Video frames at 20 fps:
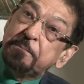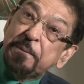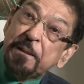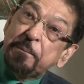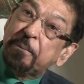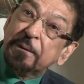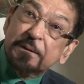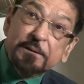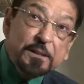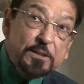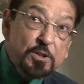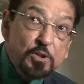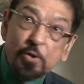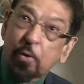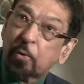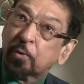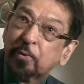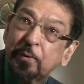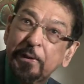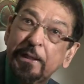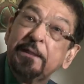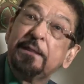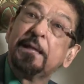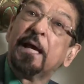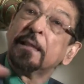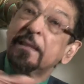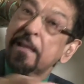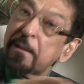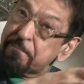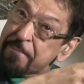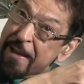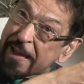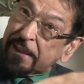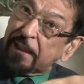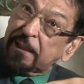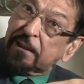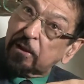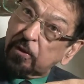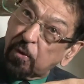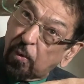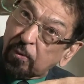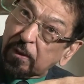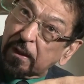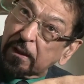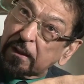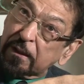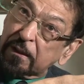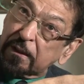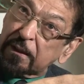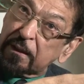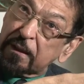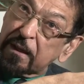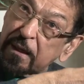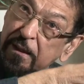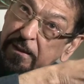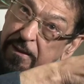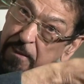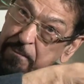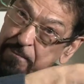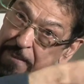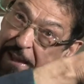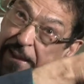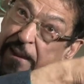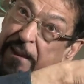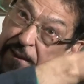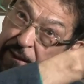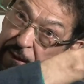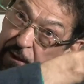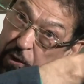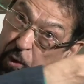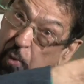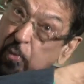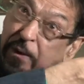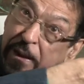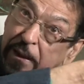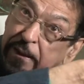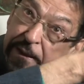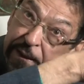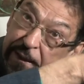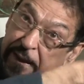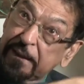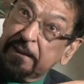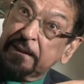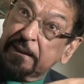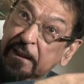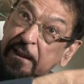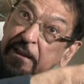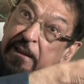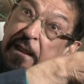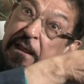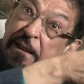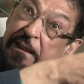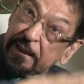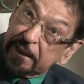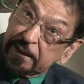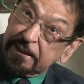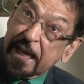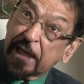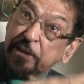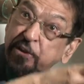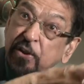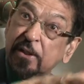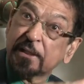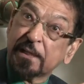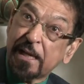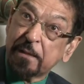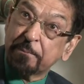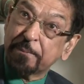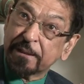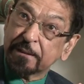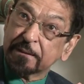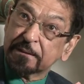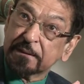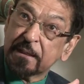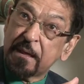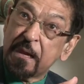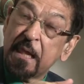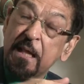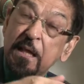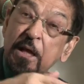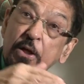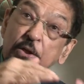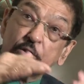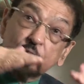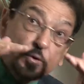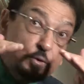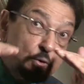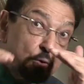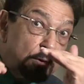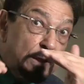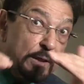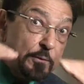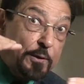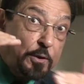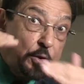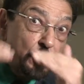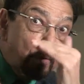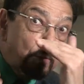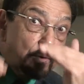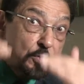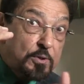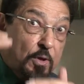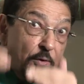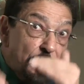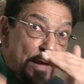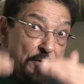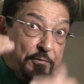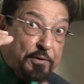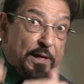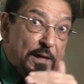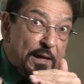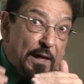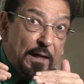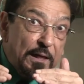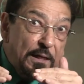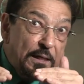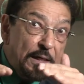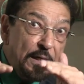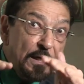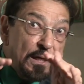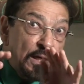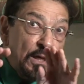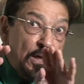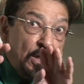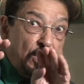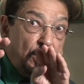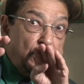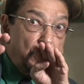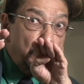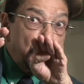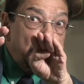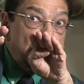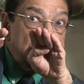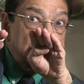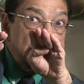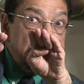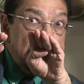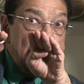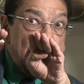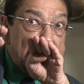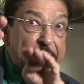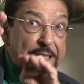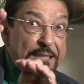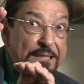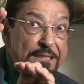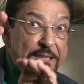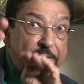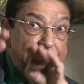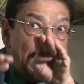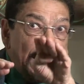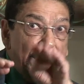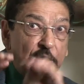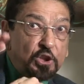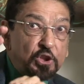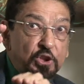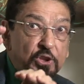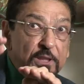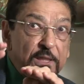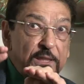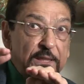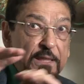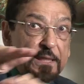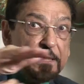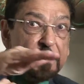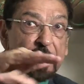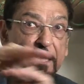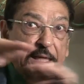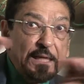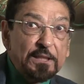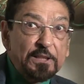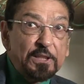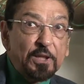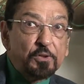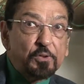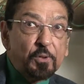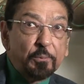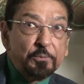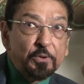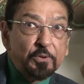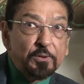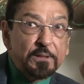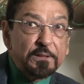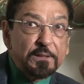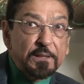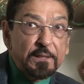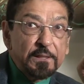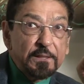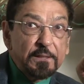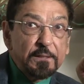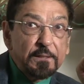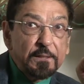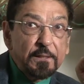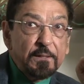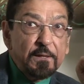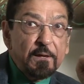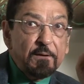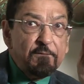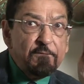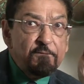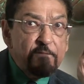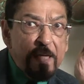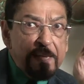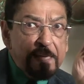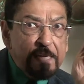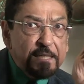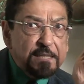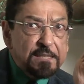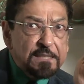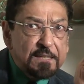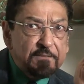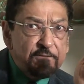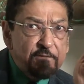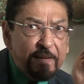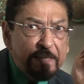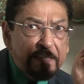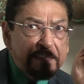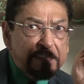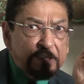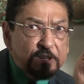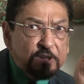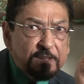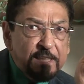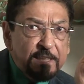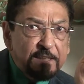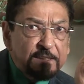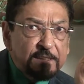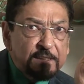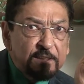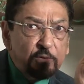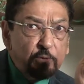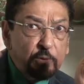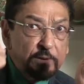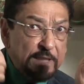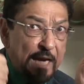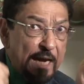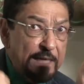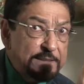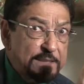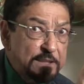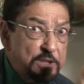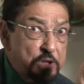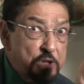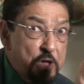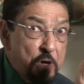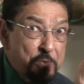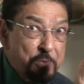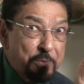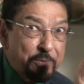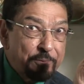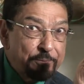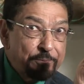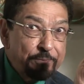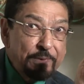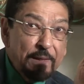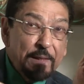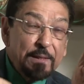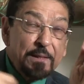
people didn't go to India. They married local Indian indentured laborers. So today when you go to South Africa, you see a cleavage in the Indian community. Very, very distinct, which I didn't know.